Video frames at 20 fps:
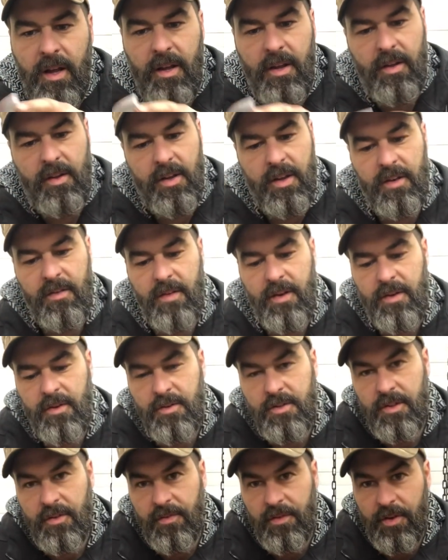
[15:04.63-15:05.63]
you can even
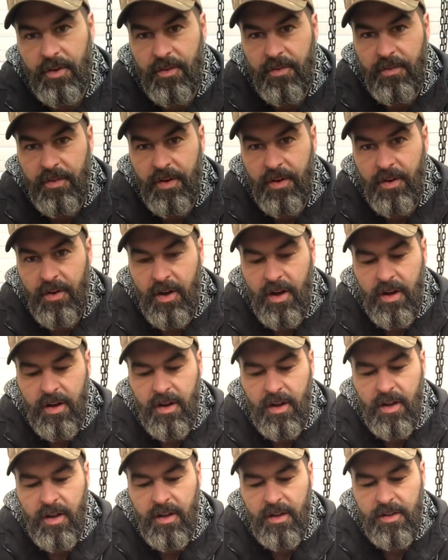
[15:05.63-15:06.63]
use it for your ferro
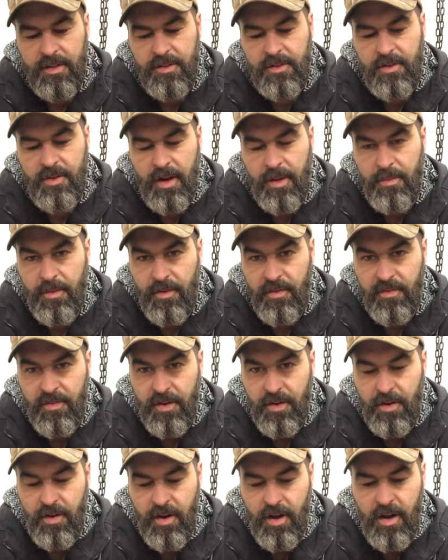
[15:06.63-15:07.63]
rod, scrape your
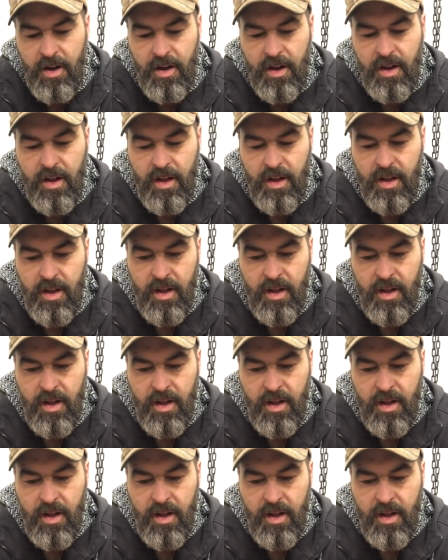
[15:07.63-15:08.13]
ferro rod.